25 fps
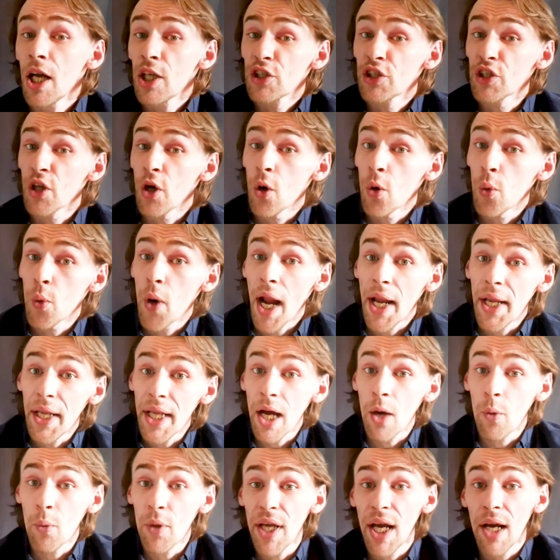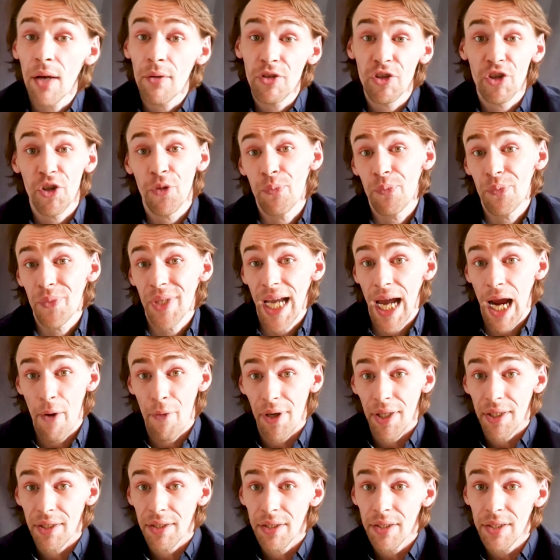So now we have some
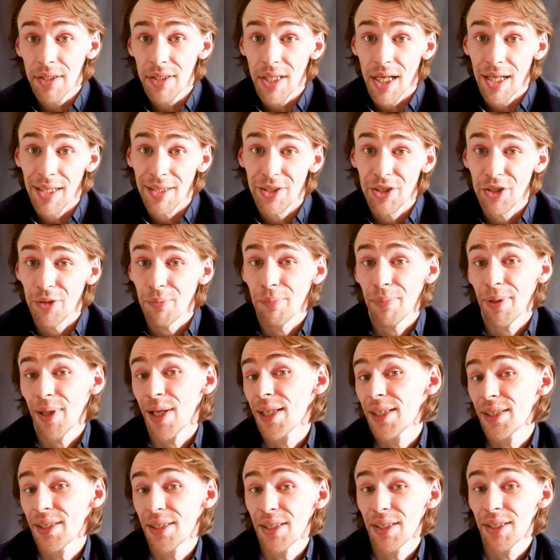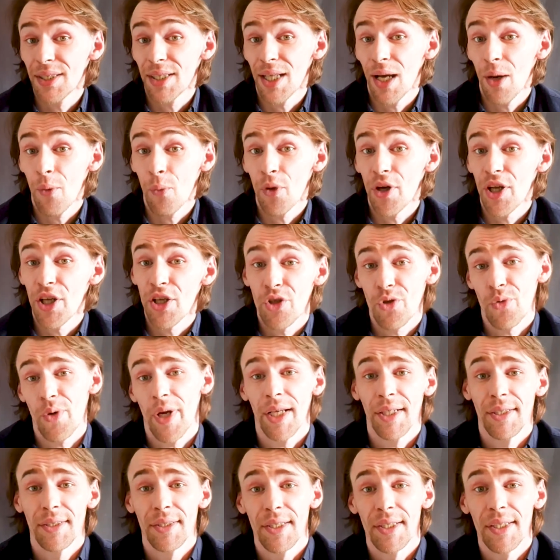characters and some places that we're
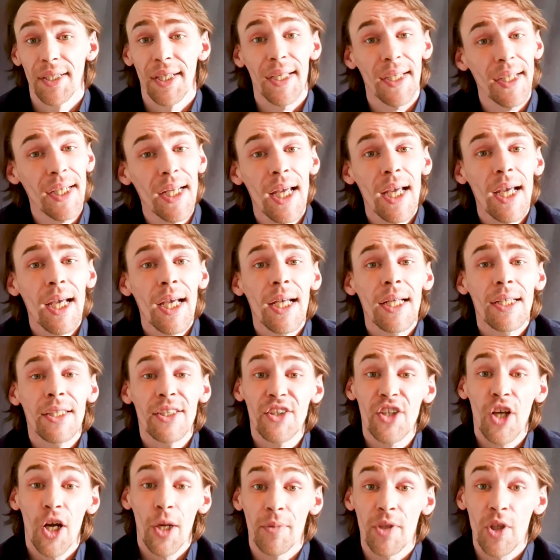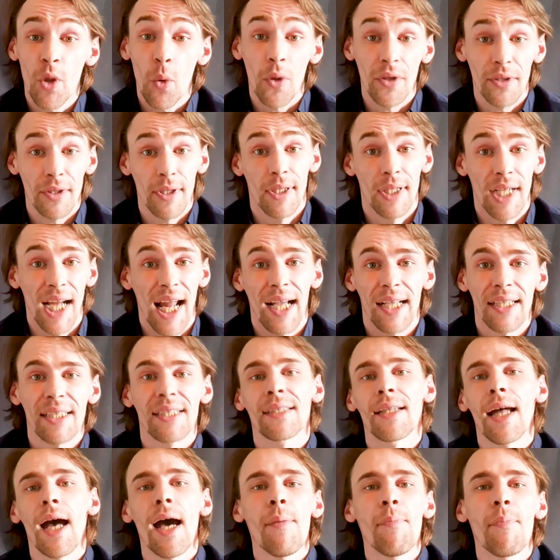interested in. It's time to go on to the next
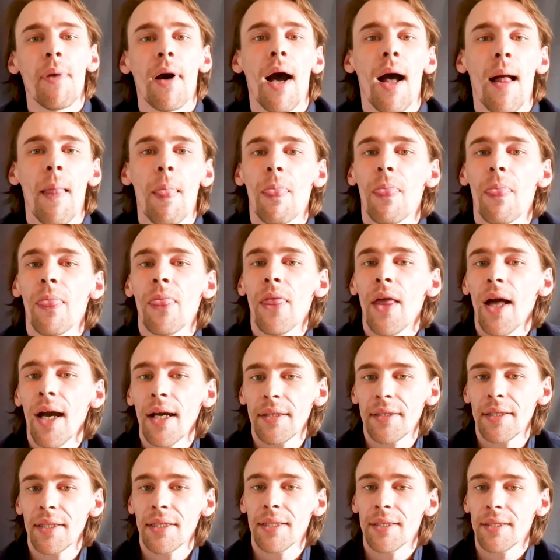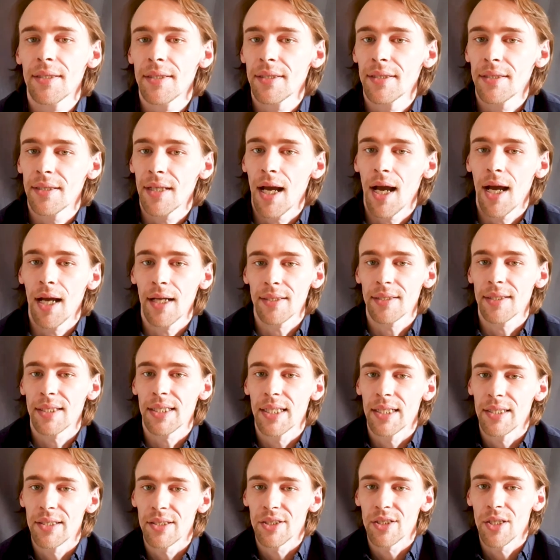step, and that is
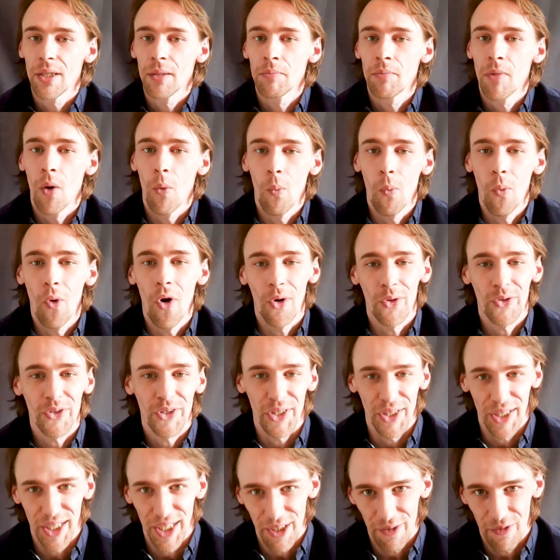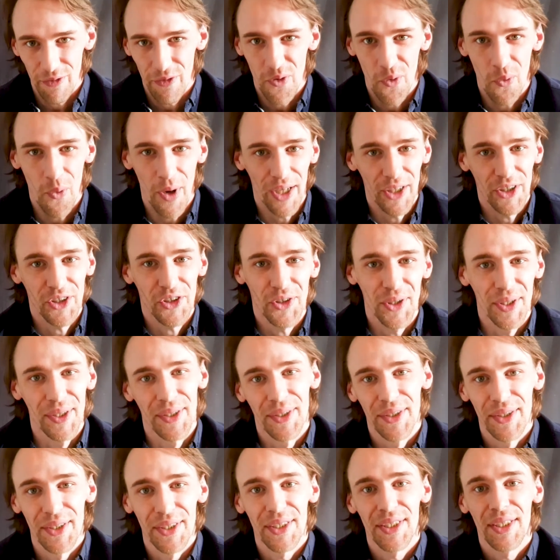asking some what-if
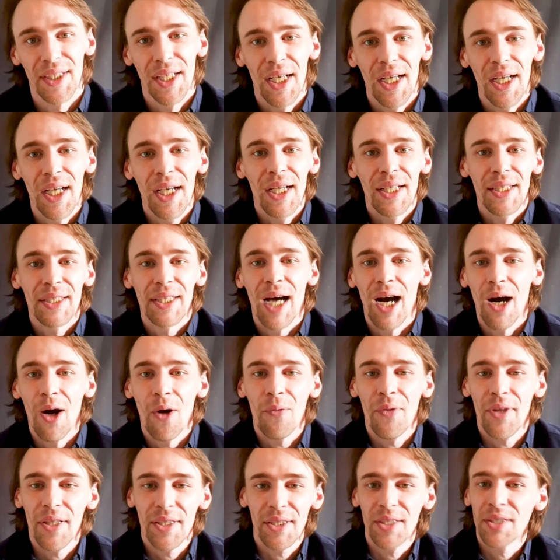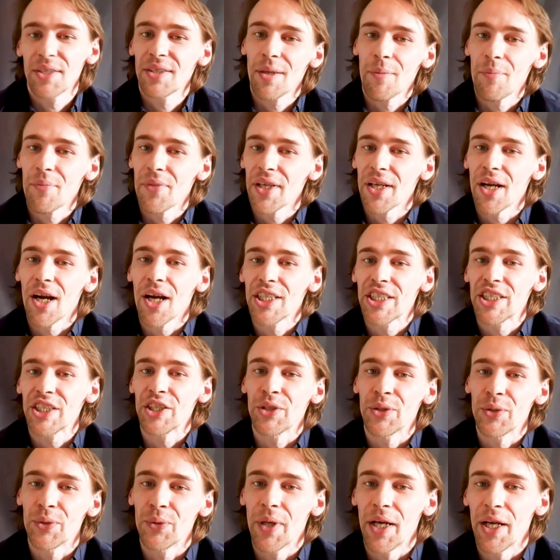questions. Now, this is something I
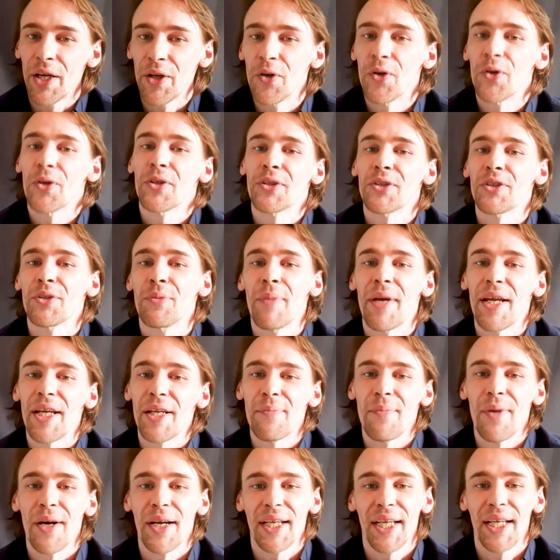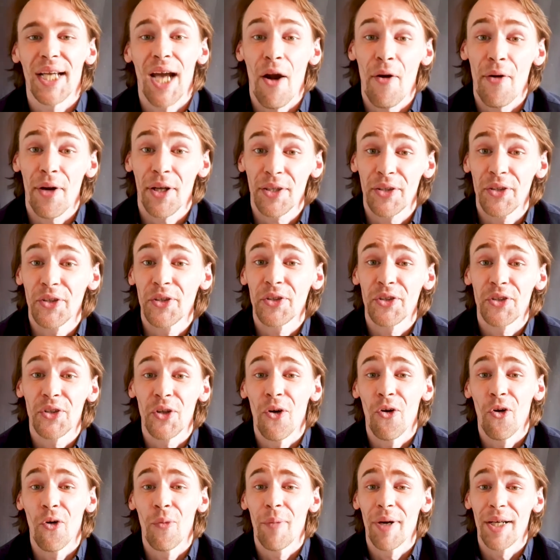do in order to make my characters
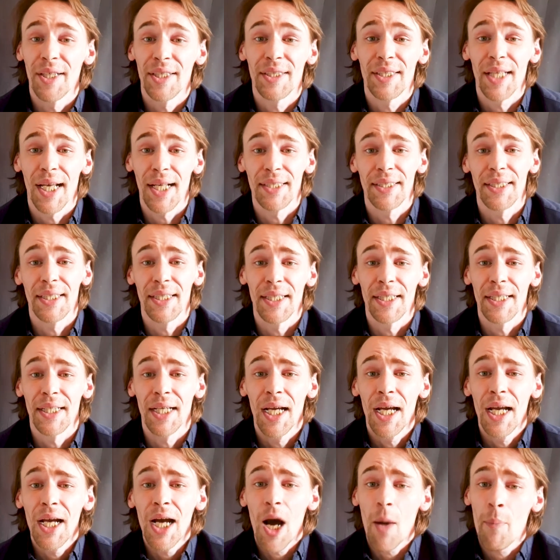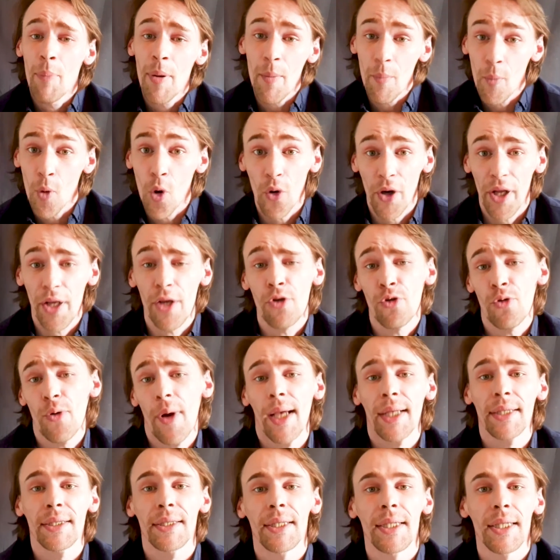or my setting a bit more
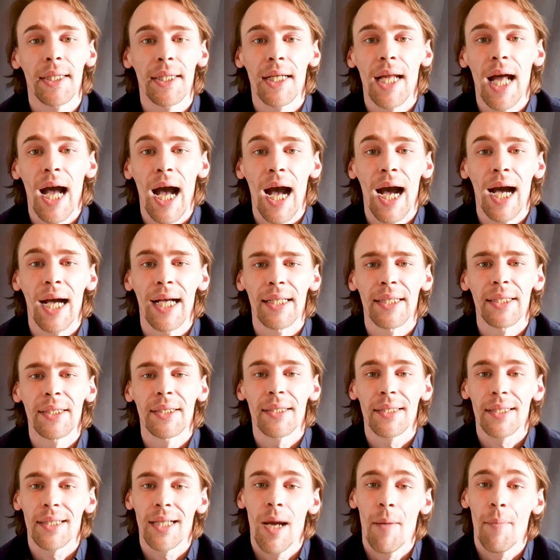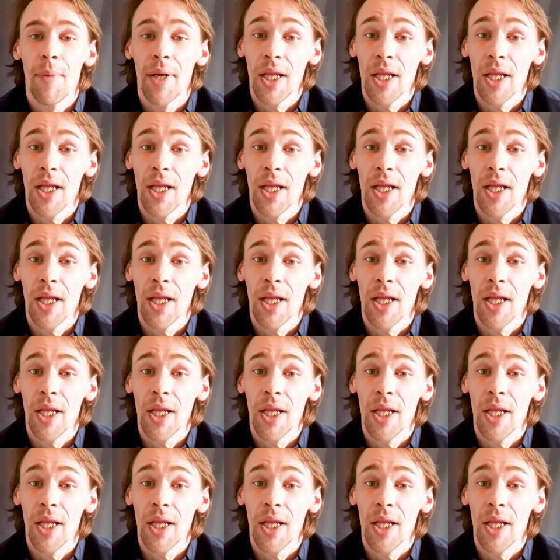interesting and come